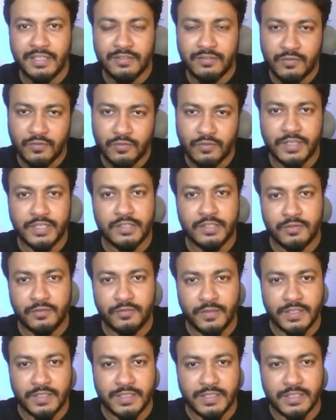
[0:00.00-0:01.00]
create
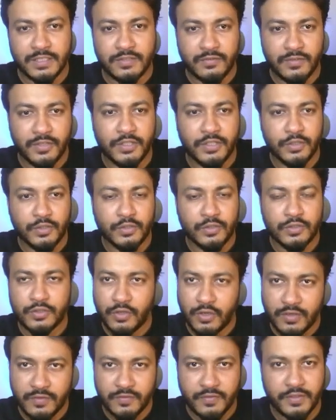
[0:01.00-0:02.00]
faceless video,
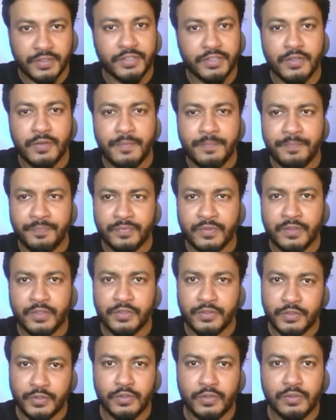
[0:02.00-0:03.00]
short video,
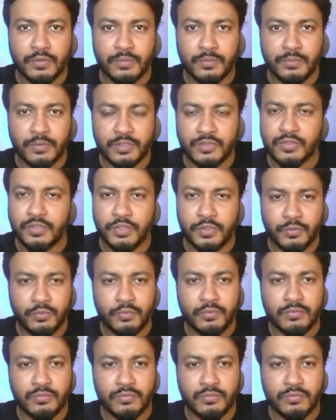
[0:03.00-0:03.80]
so also you